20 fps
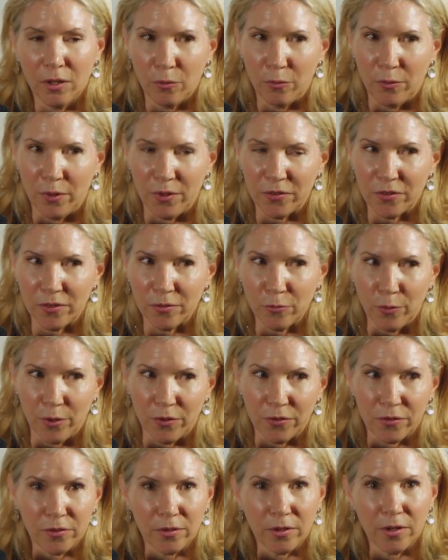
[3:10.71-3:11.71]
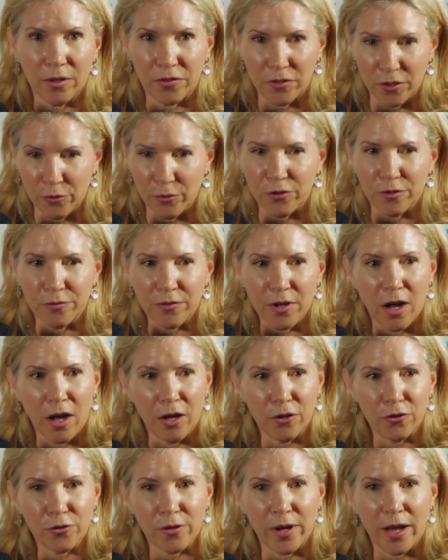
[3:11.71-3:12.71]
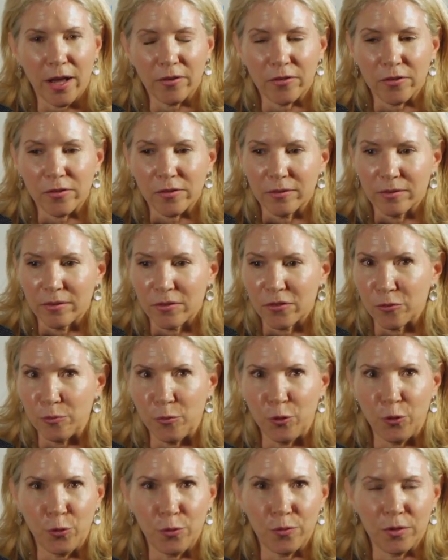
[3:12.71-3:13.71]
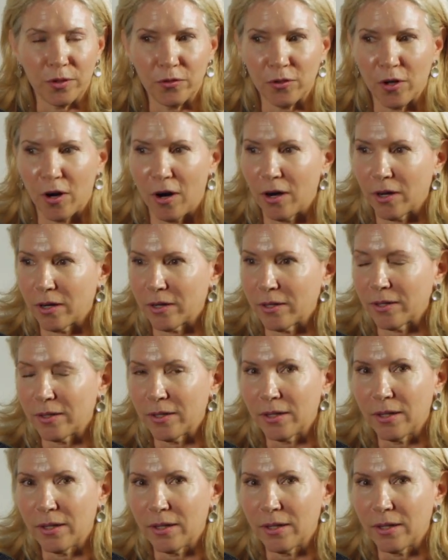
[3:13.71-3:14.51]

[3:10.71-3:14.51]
was a series of contrasts, smooth and dark,